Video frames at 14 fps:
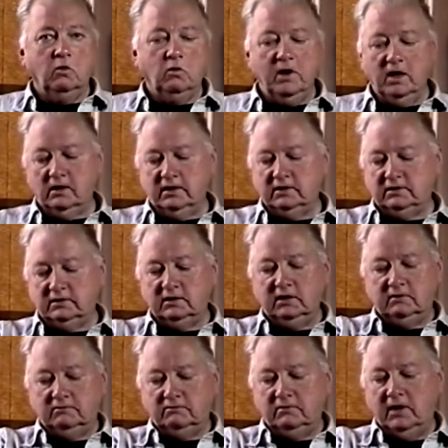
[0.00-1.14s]
Well,
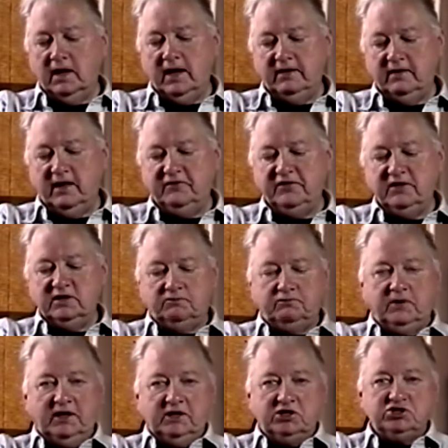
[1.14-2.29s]
I think
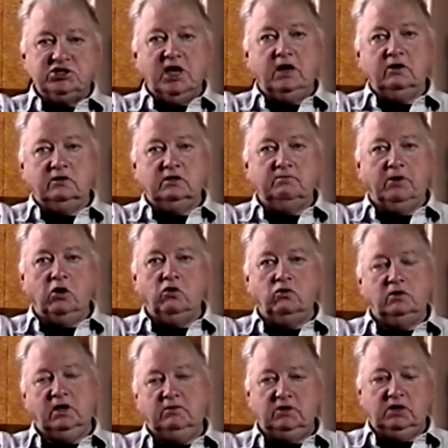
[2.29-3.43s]
it shattered the
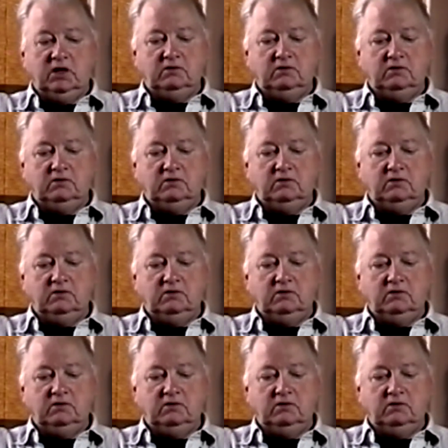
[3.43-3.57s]
bone. I mean,